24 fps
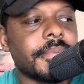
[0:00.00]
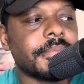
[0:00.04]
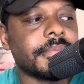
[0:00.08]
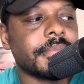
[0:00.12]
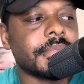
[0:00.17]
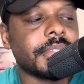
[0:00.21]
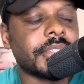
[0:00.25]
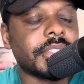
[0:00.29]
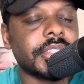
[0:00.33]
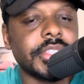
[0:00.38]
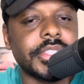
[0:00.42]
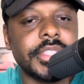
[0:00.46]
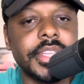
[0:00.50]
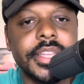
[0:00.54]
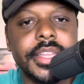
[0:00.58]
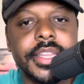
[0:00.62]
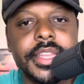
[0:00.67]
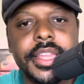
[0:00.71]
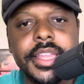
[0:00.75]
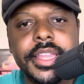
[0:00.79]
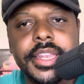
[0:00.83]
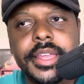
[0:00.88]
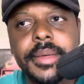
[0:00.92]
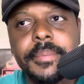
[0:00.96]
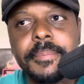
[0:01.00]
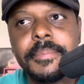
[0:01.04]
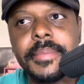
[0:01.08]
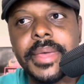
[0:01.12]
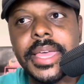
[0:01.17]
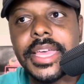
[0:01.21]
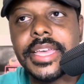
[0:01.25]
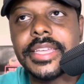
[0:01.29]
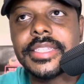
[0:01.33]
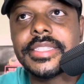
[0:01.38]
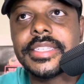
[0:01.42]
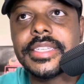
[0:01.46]
She did an
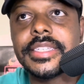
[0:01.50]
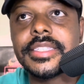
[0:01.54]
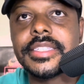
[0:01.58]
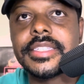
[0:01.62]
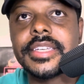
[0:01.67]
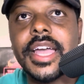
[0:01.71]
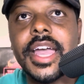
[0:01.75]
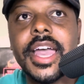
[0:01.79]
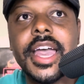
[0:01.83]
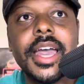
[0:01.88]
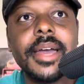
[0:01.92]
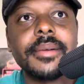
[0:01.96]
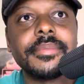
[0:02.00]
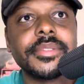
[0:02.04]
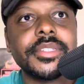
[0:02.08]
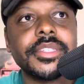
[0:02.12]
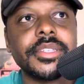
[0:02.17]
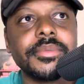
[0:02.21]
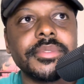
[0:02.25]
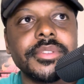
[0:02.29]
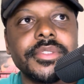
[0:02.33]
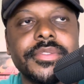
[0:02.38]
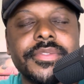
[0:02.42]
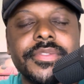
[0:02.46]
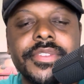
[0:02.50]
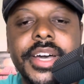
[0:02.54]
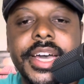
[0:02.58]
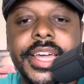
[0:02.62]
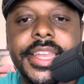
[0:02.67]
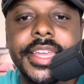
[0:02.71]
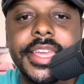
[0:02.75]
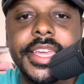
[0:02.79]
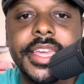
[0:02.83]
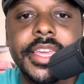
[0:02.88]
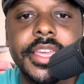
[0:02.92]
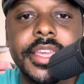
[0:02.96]
amazing job. She was
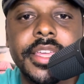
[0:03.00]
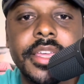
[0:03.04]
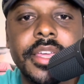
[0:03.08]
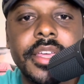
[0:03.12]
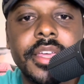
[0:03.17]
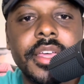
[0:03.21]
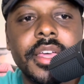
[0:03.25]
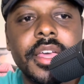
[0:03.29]
funny.